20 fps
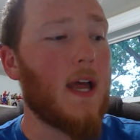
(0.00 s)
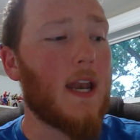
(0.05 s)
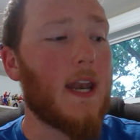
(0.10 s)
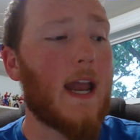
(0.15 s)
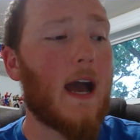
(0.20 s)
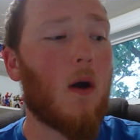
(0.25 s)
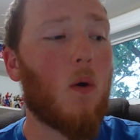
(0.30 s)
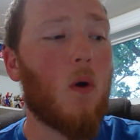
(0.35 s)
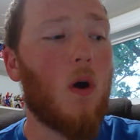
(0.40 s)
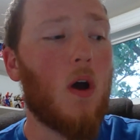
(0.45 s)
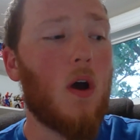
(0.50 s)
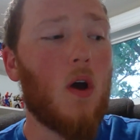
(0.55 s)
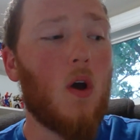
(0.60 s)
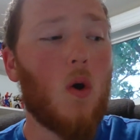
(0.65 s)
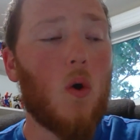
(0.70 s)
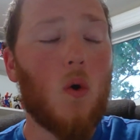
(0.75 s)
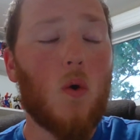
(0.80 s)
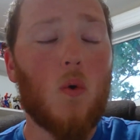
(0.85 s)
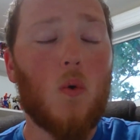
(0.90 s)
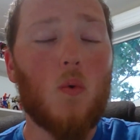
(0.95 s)
Now,
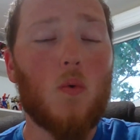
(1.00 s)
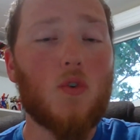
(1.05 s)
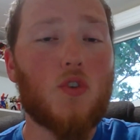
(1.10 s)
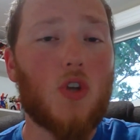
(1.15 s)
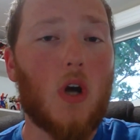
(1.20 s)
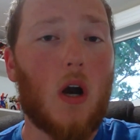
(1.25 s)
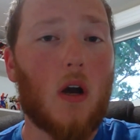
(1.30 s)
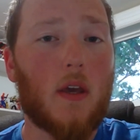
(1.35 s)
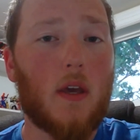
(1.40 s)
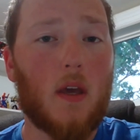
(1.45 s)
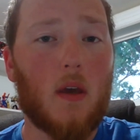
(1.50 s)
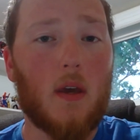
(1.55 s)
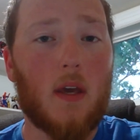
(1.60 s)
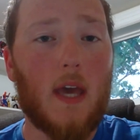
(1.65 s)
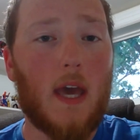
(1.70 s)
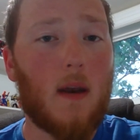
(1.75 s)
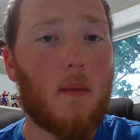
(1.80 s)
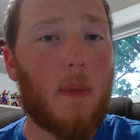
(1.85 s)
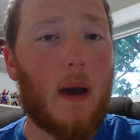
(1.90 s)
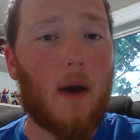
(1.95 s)
talking
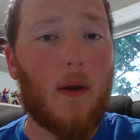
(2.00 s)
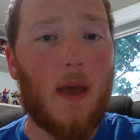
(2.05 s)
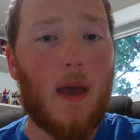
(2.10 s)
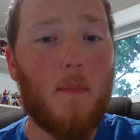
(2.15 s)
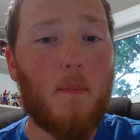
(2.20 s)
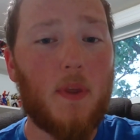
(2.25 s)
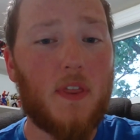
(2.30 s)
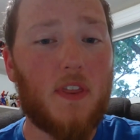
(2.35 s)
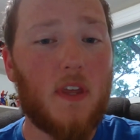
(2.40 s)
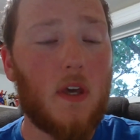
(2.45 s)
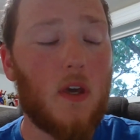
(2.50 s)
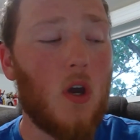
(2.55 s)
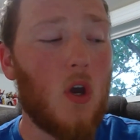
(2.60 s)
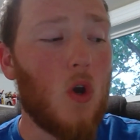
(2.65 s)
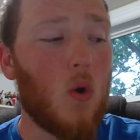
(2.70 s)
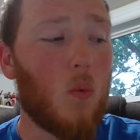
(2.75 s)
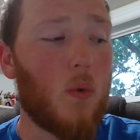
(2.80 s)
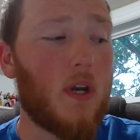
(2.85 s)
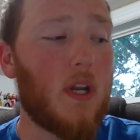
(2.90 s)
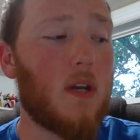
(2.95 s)
again about empathy,
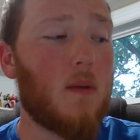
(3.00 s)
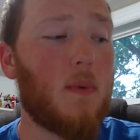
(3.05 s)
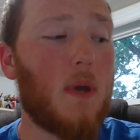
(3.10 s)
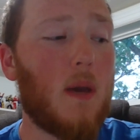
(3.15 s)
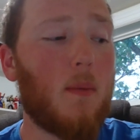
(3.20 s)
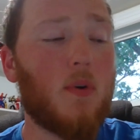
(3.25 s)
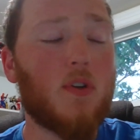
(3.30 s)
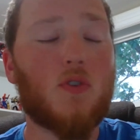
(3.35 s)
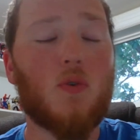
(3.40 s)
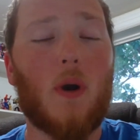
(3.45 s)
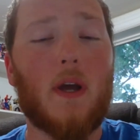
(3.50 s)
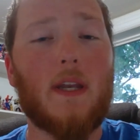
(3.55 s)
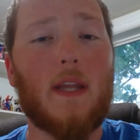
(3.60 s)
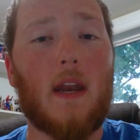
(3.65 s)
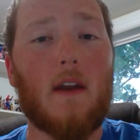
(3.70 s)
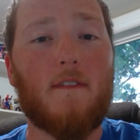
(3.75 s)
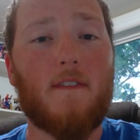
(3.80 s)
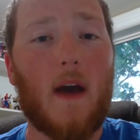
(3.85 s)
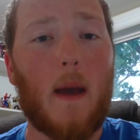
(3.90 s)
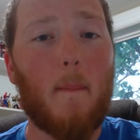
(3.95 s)
we need to be able to
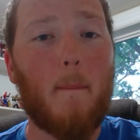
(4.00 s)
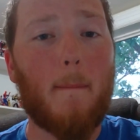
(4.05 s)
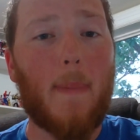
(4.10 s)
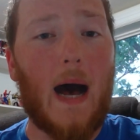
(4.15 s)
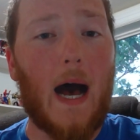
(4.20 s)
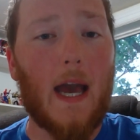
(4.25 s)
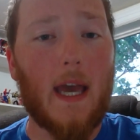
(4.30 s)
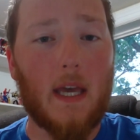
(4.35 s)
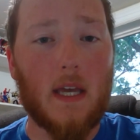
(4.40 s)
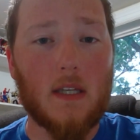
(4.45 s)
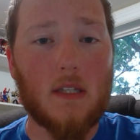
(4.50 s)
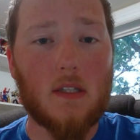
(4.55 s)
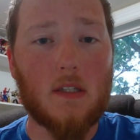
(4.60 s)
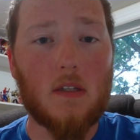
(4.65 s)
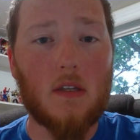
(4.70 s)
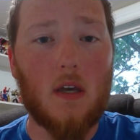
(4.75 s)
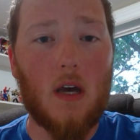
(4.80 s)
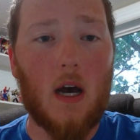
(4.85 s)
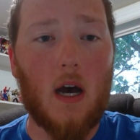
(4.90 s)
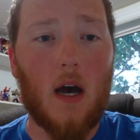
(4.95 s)
identify
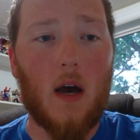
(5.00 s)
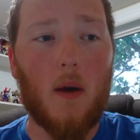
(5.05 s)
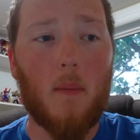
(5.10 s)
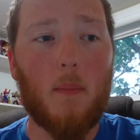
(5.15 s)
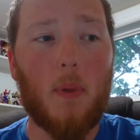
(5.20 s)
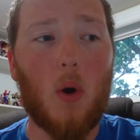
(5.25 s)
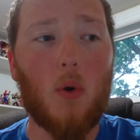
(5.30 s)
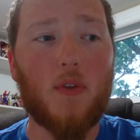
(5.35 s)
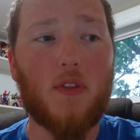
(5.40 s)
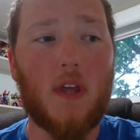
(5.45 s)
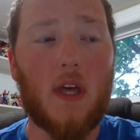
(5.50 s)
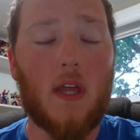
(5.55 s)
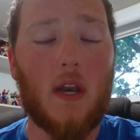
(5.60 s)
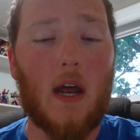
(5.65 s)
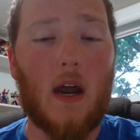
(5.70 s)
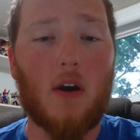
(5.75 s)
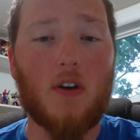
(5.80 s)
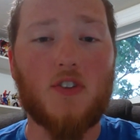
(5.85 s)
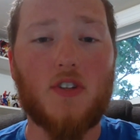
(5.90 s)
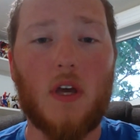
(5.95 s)
bias, both in
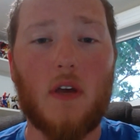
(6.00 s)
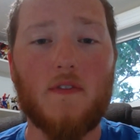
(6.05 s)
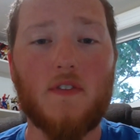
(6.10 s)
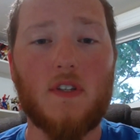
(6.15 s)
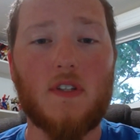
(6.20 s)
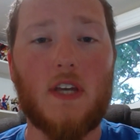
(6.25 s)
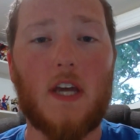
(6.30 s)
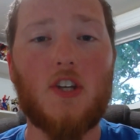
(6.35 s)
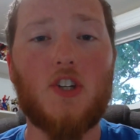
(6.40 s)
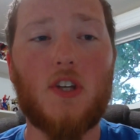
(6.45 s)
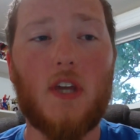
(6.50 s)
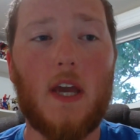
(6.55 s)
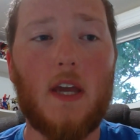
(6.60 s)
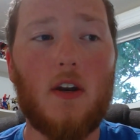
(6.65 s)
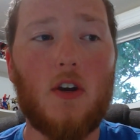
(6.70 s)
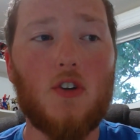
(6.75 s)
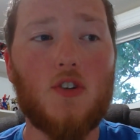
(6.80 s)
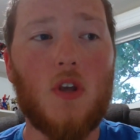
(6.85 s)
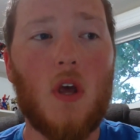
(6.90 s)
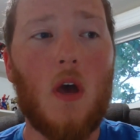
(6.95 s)
ourselves as
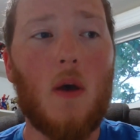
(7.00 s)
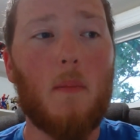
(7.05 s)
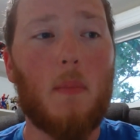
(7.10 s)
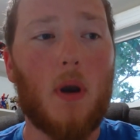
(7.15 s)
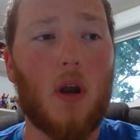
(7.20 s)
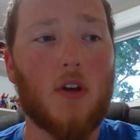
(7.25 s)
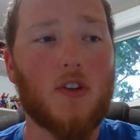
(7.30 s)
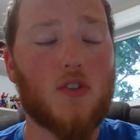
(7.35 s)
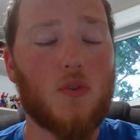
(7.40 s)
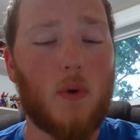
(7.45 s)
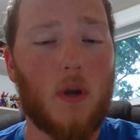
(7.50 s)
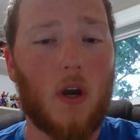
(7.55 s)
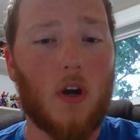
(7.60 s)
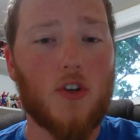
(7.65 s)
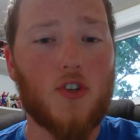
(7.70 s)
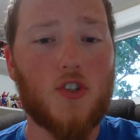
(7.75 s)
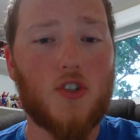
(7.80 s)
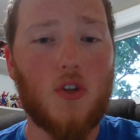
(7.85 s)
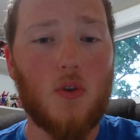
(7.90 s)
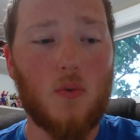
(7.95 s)
educators, but also in our
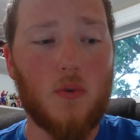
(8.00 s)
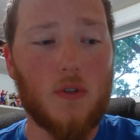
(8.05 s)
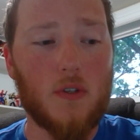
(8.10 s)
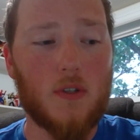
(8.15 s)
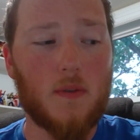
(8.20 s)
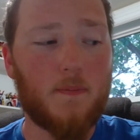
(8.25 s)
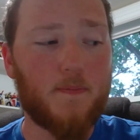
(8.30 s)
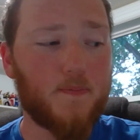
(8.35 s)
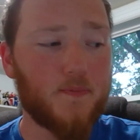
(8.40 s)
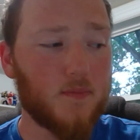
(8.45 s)
students.